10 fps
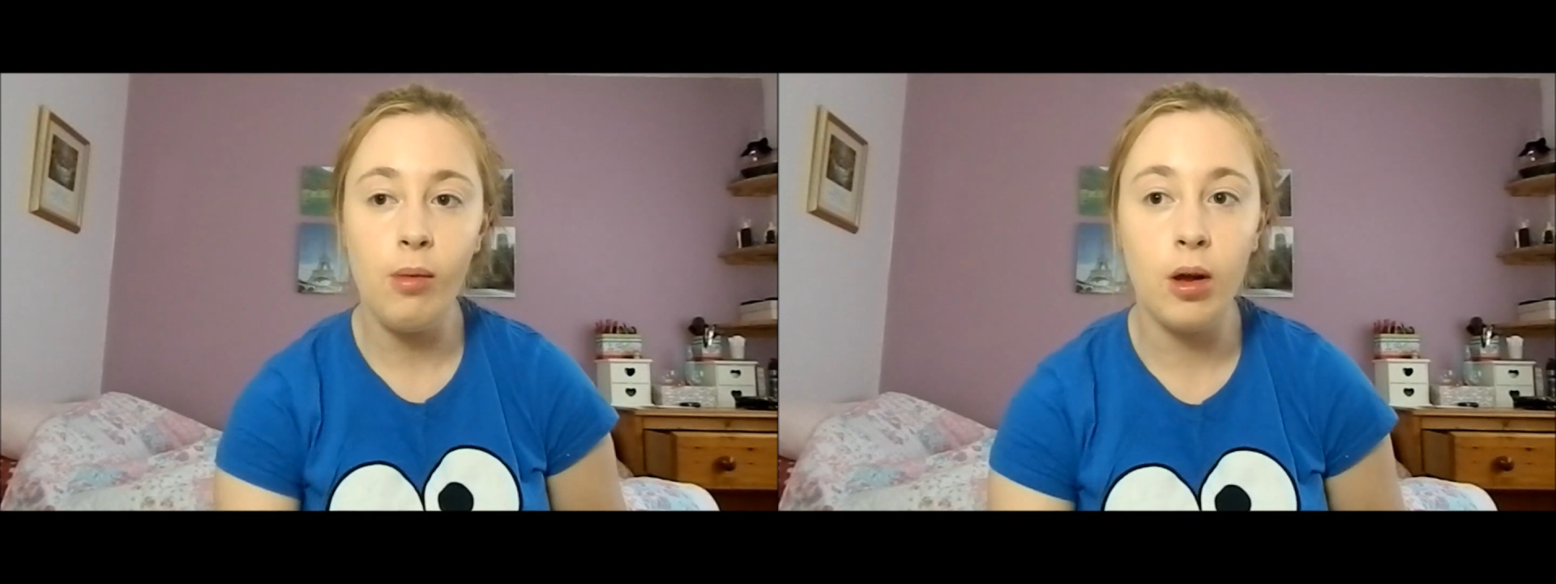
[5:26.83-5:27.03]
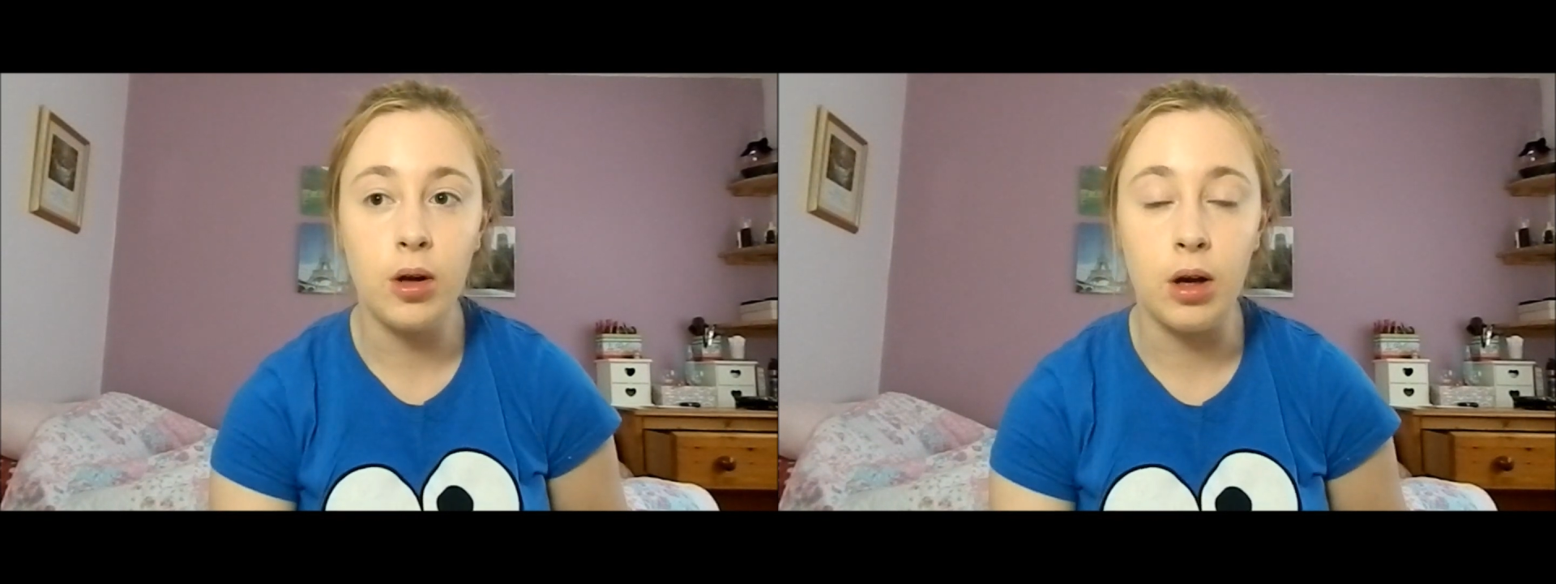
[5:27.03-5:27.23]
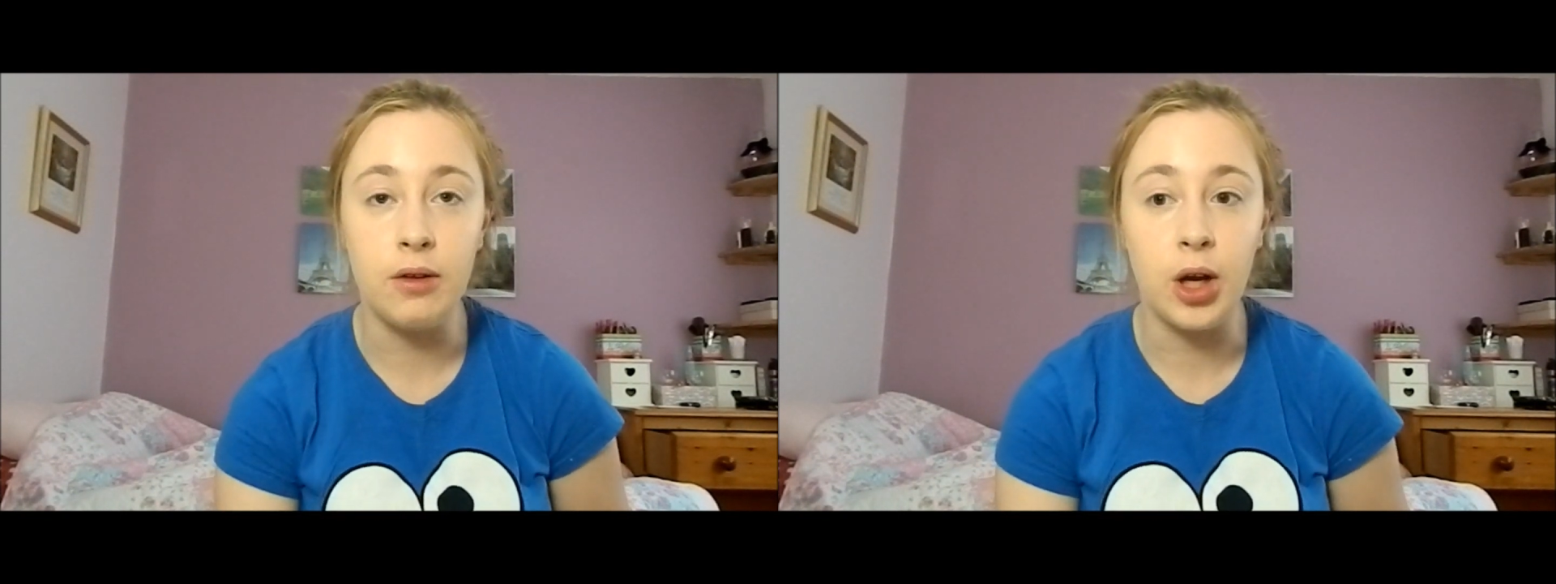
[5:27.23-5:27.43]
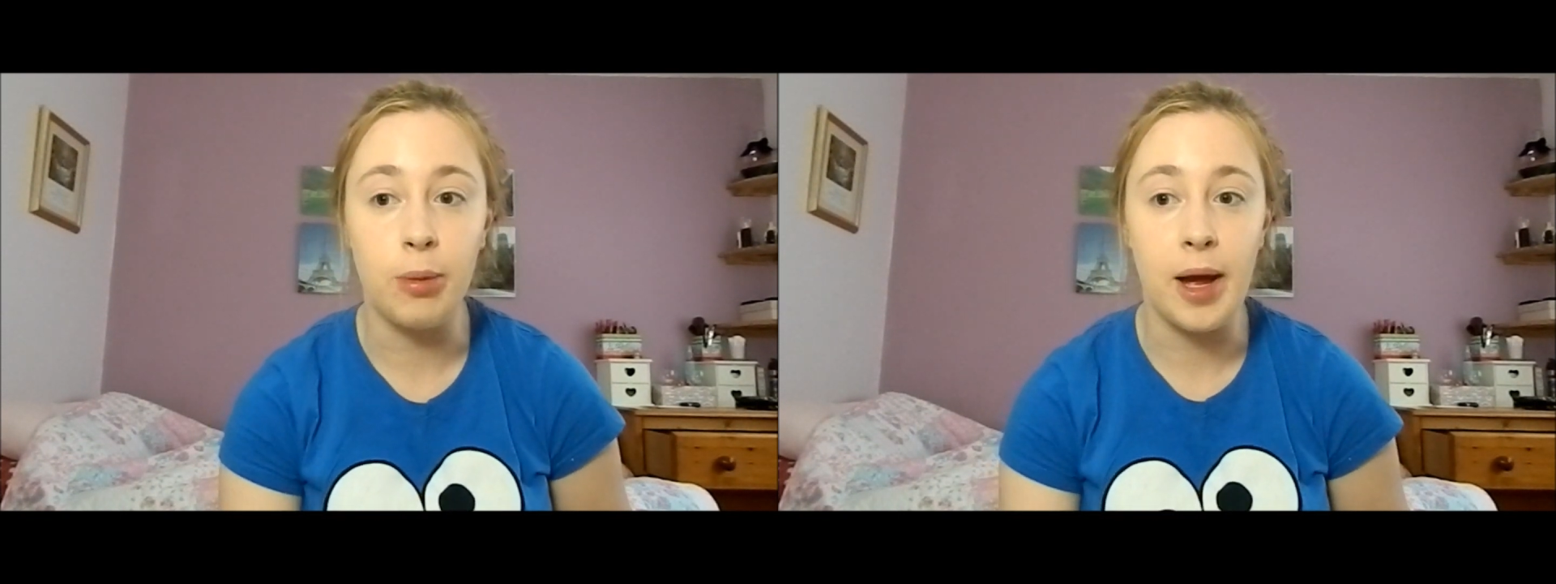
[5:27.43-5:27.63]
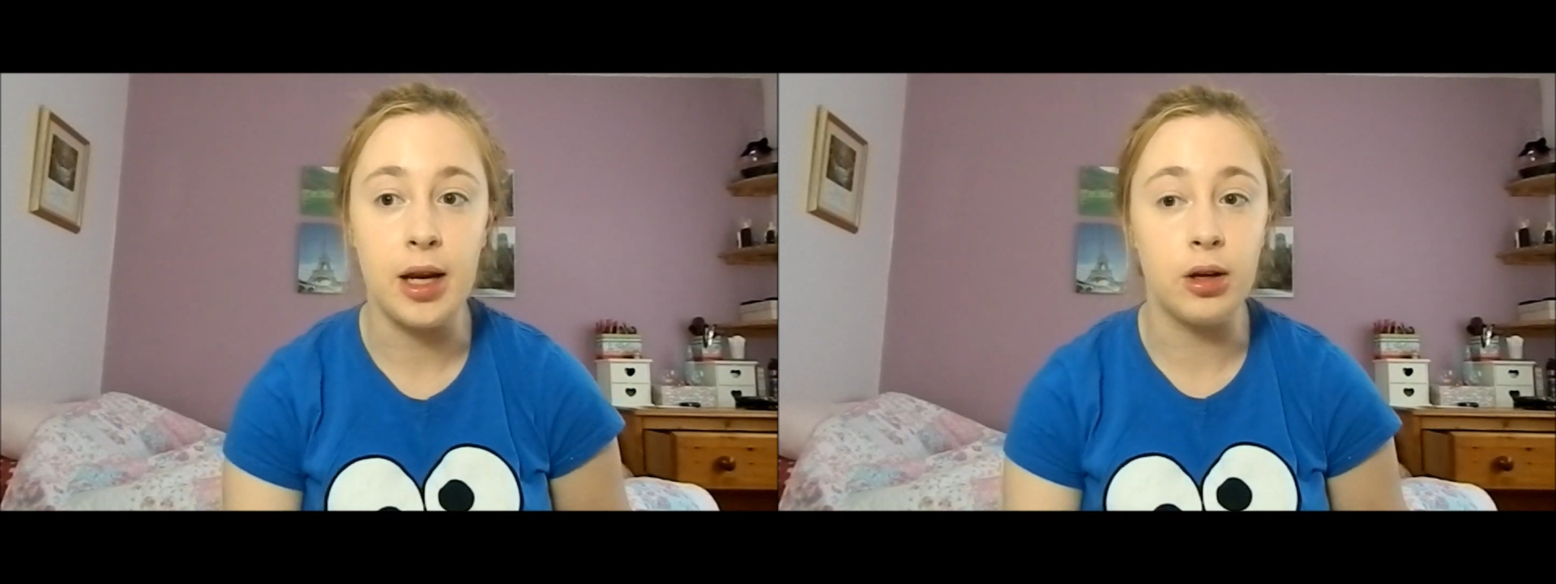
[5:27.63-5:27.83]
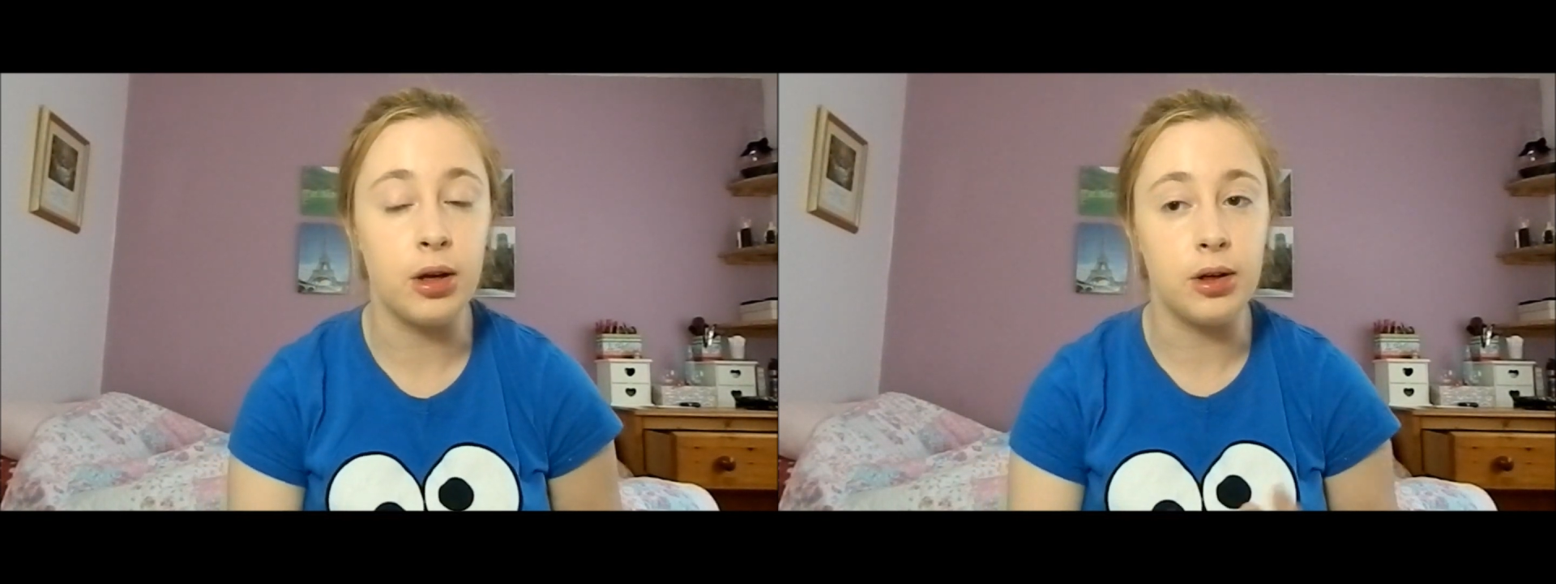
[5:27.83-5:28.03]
and covering up any